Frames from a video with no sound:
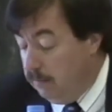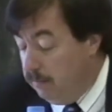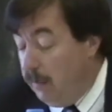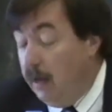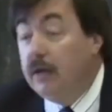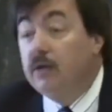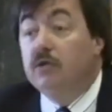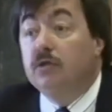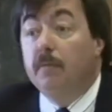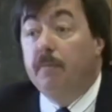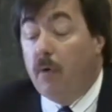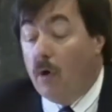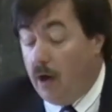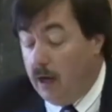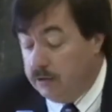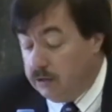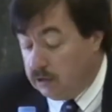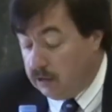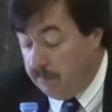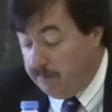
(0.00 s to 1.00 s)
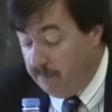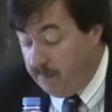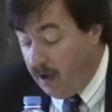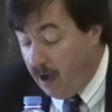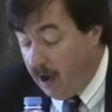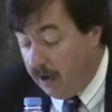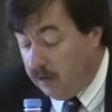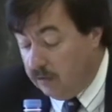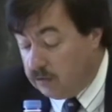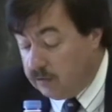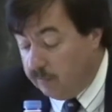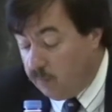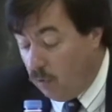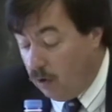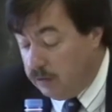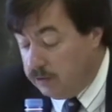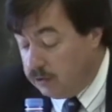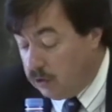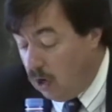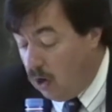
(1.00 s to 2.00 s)
based upon some values of
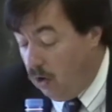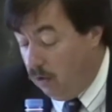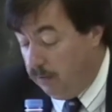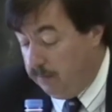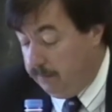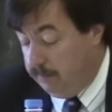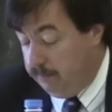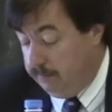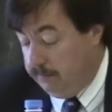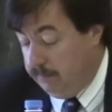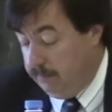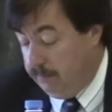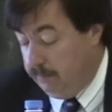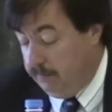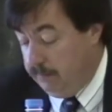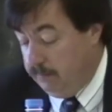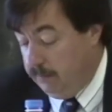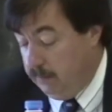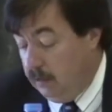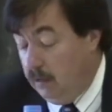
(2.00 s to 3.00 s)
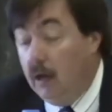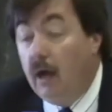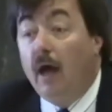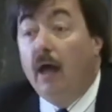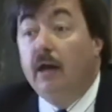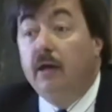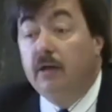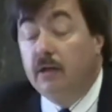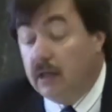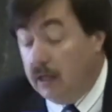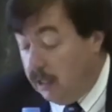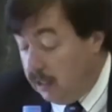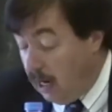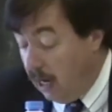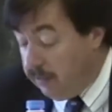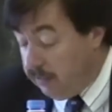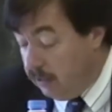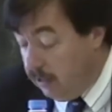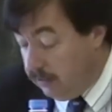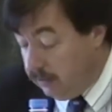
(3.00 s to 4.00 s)
one's own. And indeed,
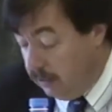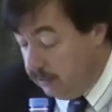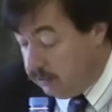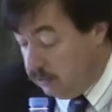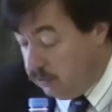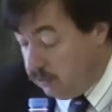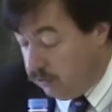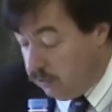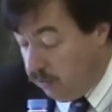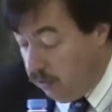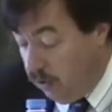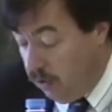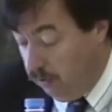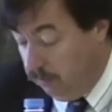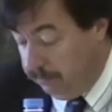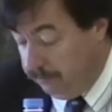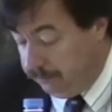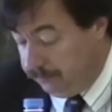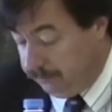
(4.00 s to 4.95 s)
I think this is true.